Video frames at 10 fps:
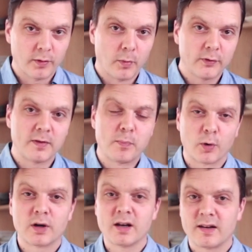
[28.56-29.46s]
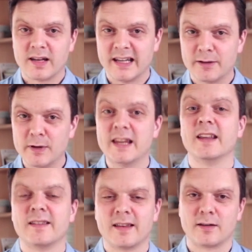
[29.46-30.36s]
the most important
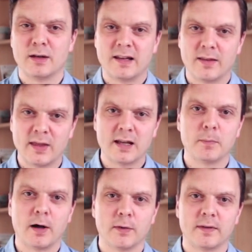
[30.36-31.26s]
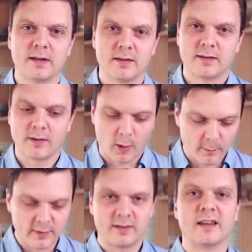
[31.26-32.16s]
ingredient that you need to think about is
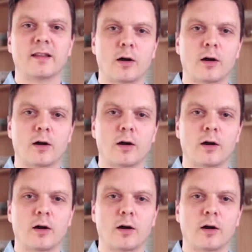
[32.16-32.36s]
obviously the